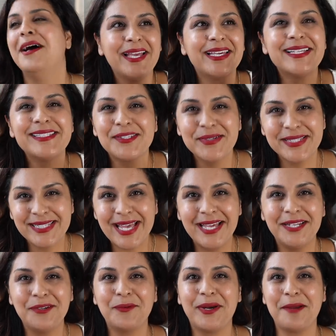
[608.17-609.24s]
I get so
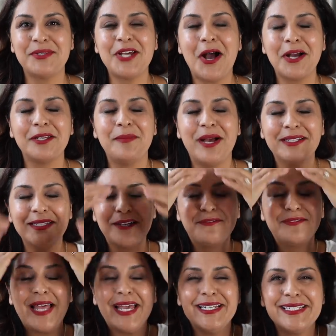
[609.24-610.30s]
excited when I'm talking about like
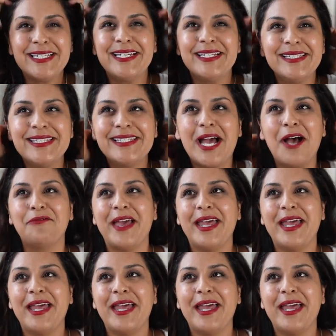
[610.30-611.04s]
flight attendant stuff,